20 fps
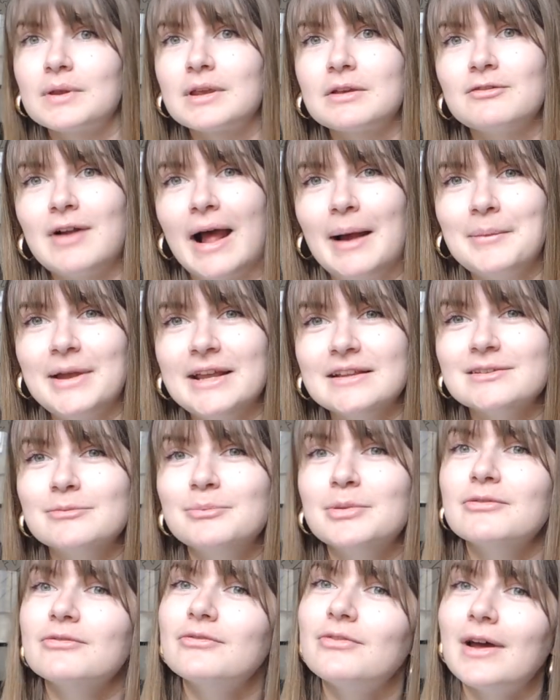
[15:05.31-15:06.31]
flatmates have
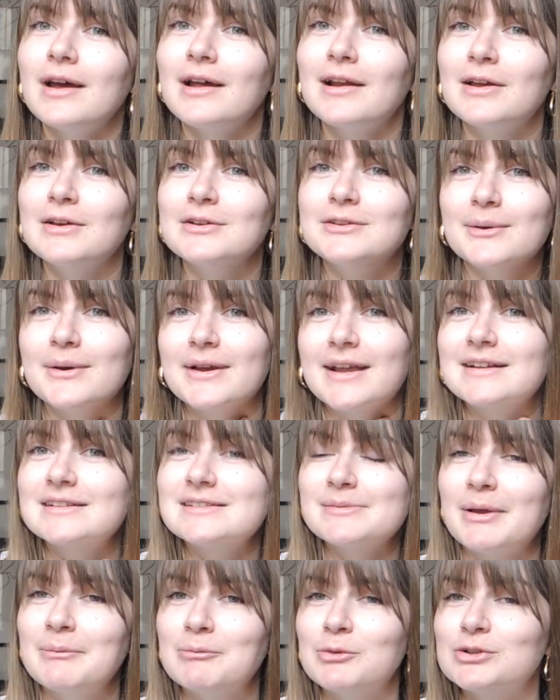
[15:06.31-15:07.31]
been furloughed, so I get to
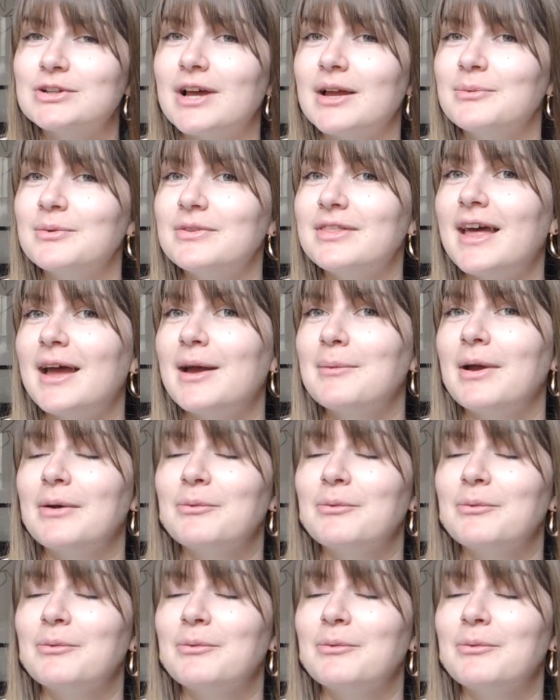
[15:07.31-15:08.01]
spend more time with them,